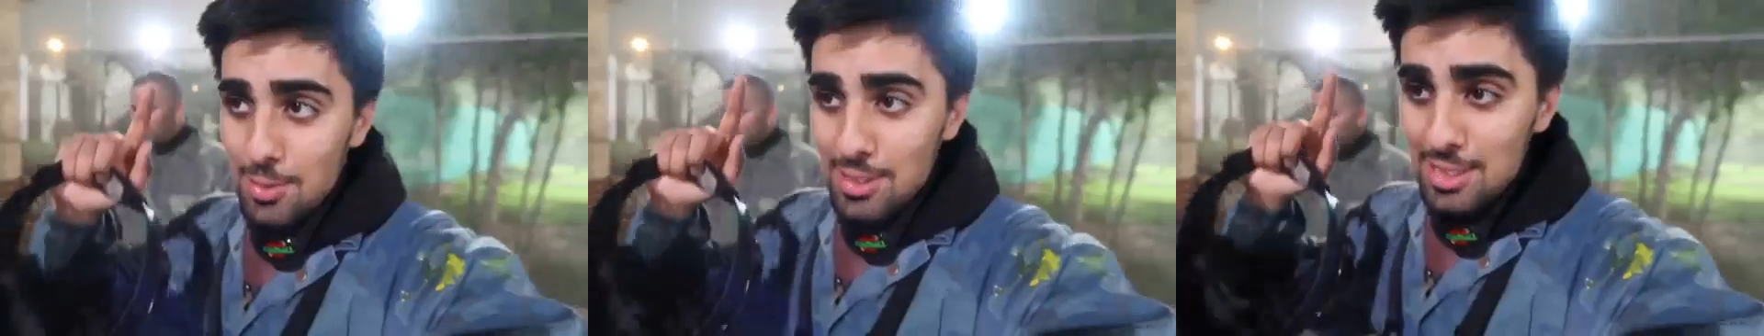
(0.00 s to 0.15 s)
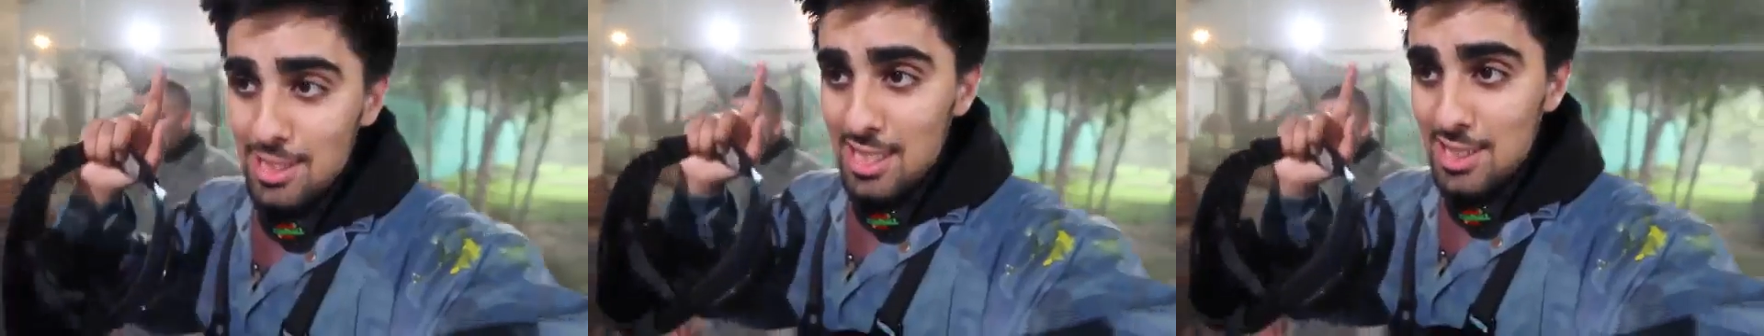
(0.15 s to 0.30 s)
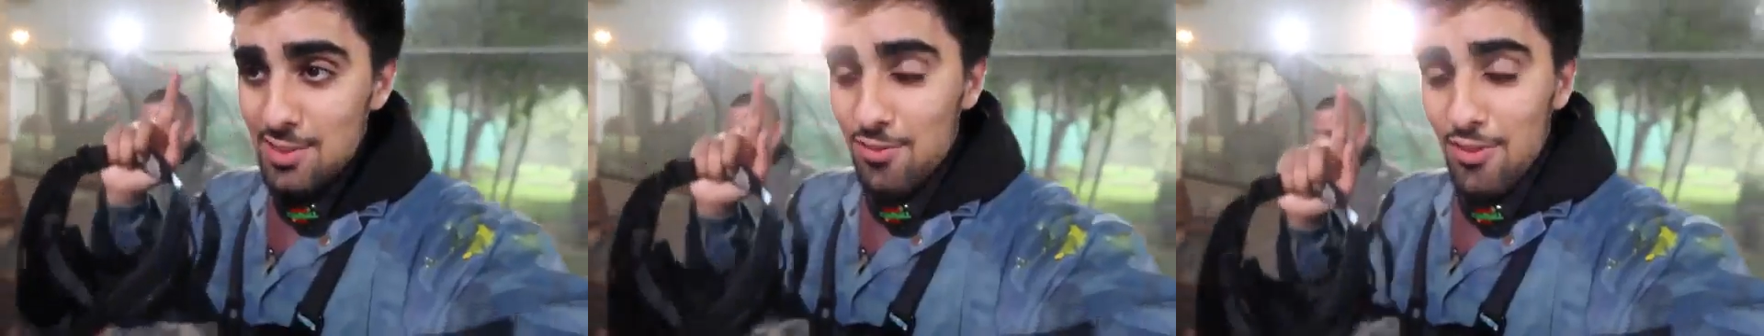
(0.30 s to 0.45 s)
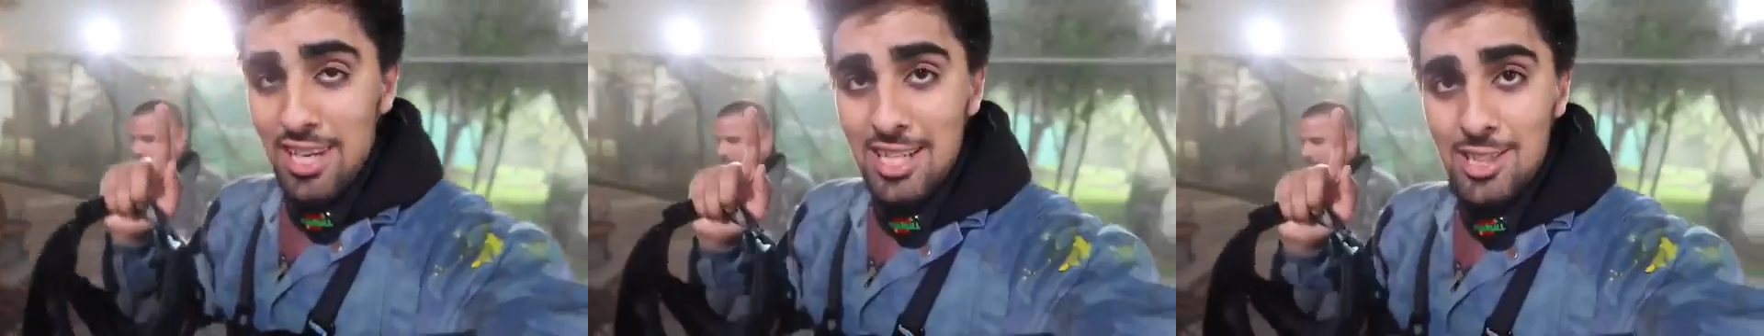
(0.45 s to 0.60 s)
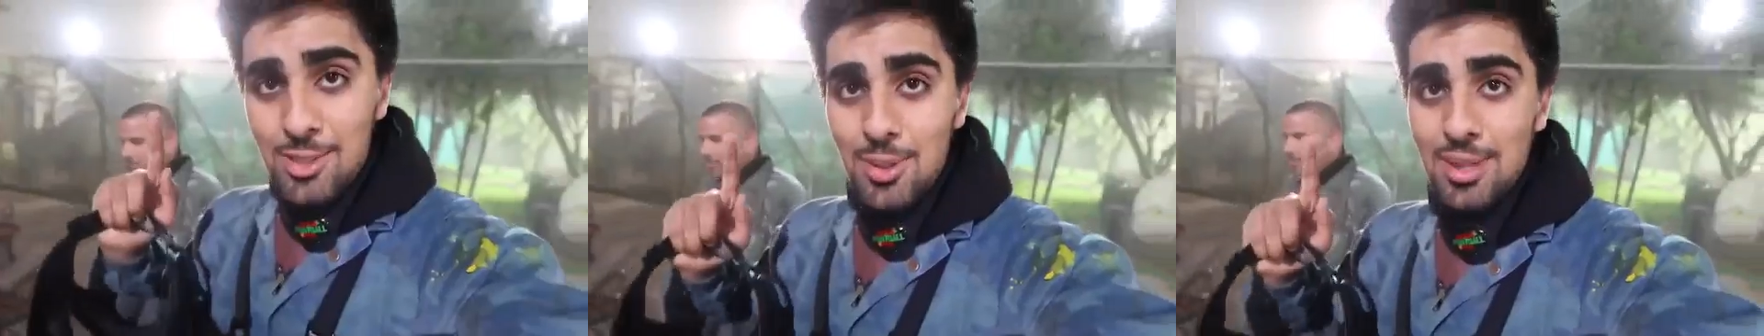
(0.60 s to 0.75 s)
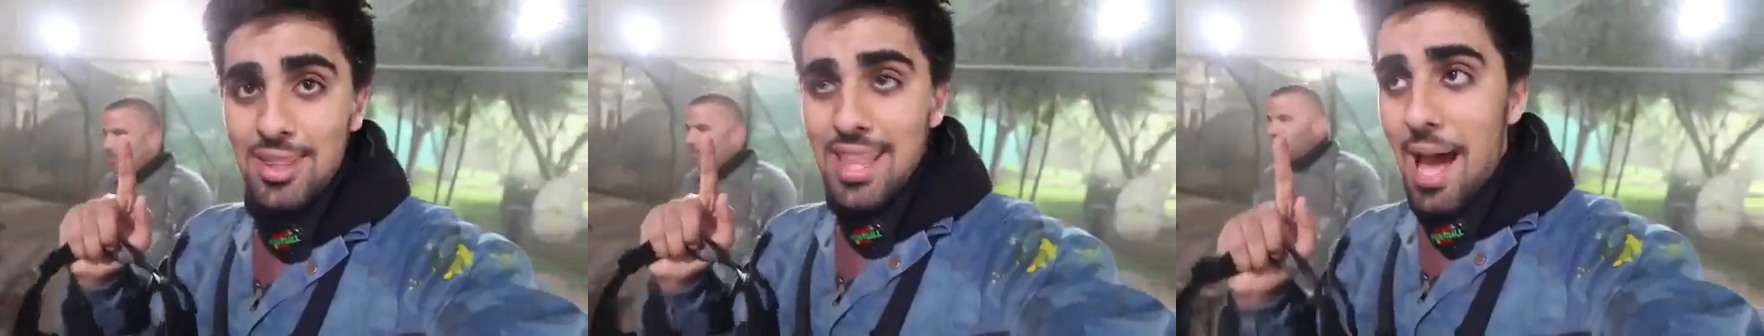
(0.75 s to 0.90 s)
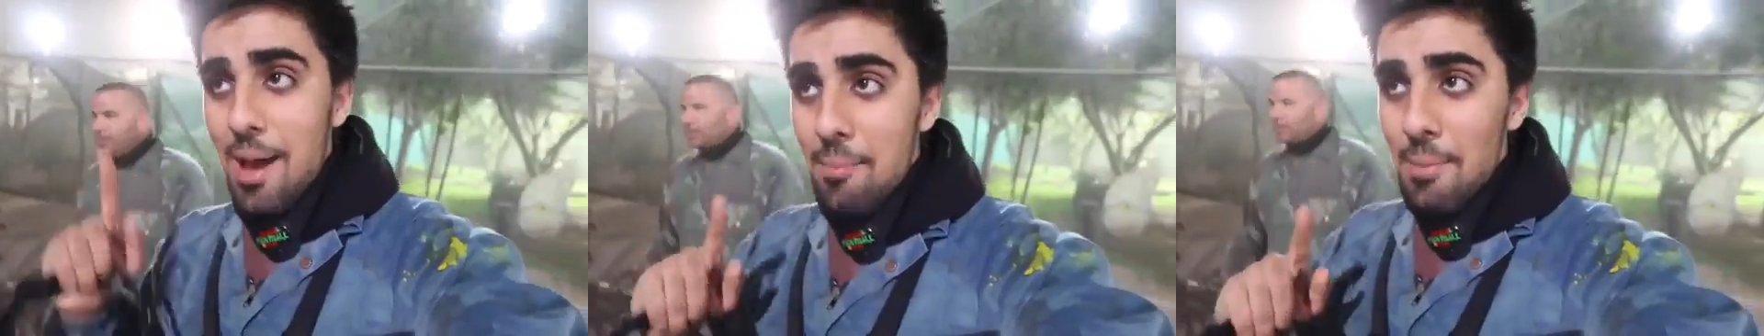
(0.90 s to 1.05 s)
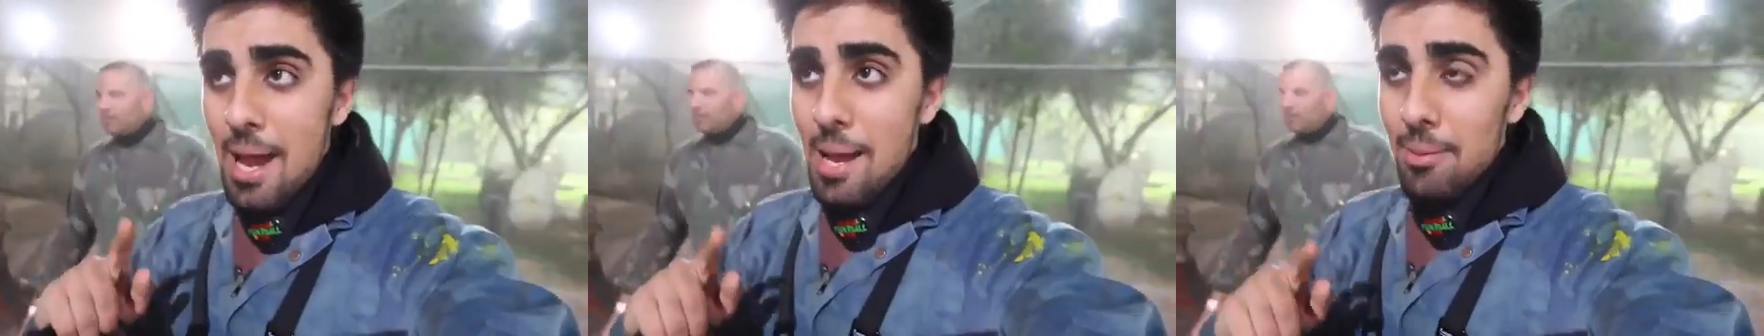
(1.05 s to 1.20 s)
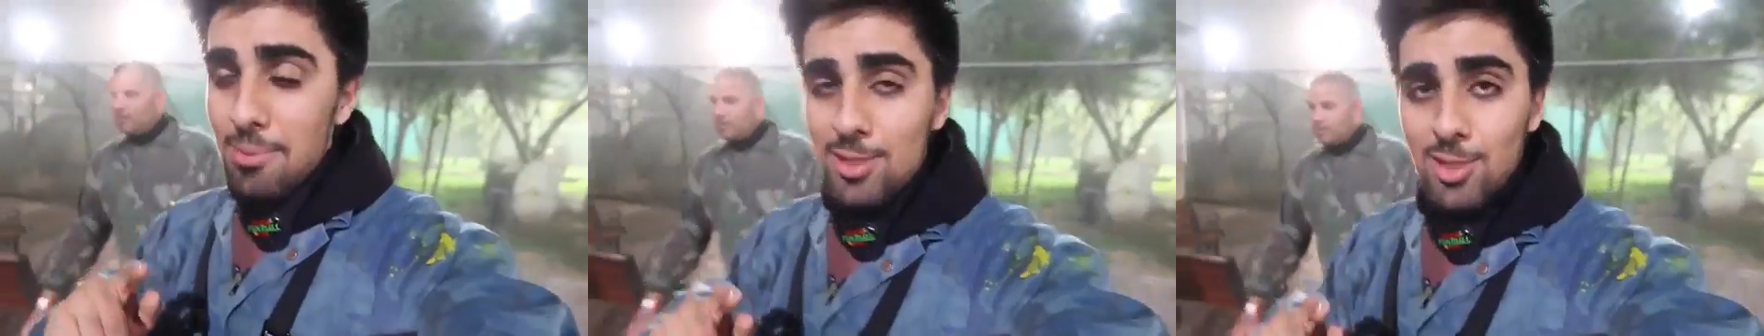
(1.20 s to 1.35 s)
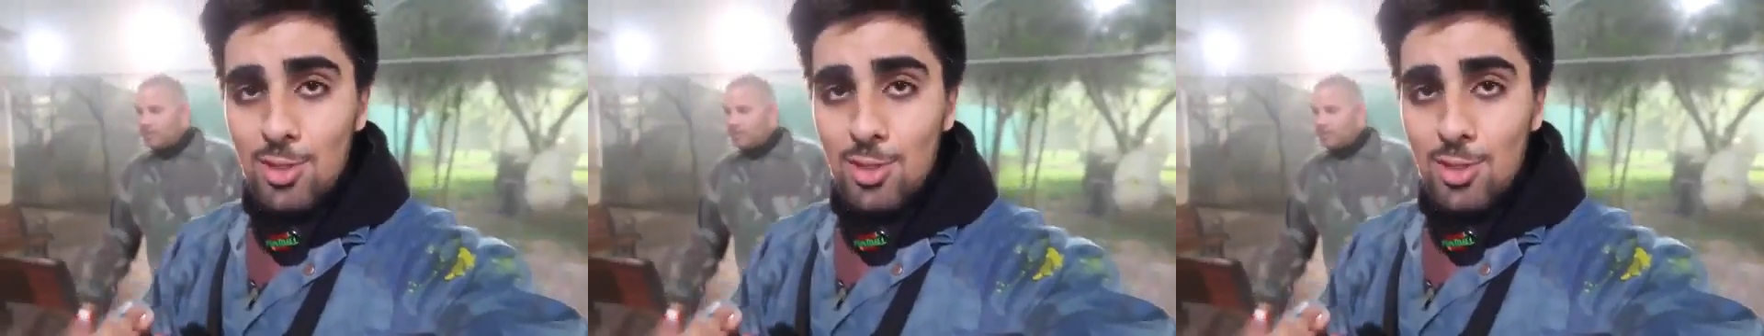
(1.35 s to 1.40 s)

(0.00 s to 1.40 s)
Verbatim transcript: So we just finished with that map.